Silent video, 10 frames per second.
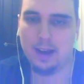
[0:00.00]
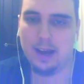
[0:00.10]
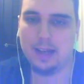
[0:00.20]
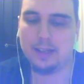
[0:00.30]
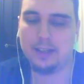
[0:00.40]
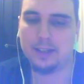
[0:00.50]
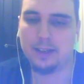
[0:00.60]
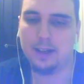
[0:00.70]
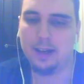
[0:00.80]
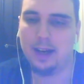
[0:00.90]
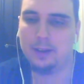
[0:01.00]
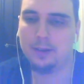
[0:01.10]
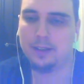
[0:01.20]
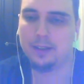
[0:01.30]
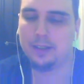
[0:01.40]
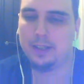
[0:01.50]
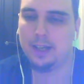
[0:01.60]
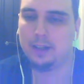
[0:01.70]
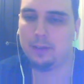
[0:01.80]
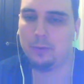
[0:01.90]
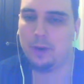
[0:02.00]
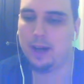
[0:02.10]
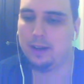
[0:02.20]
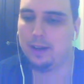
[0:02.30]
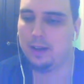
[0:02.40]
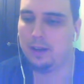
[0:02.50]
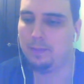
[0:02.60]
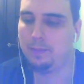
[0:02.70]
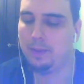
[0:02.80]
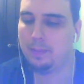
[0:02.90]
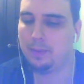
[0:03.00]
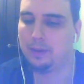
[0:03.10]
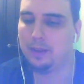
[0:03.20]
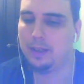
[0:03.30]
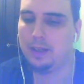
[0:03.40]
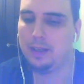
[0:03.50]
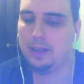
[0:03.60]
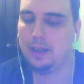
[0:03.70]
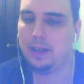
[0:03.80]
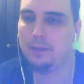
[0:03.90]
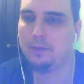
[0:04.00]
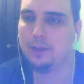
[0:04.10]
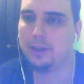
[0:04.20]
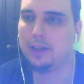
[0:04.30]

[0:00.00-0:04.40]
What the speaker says: and I don't understand why people even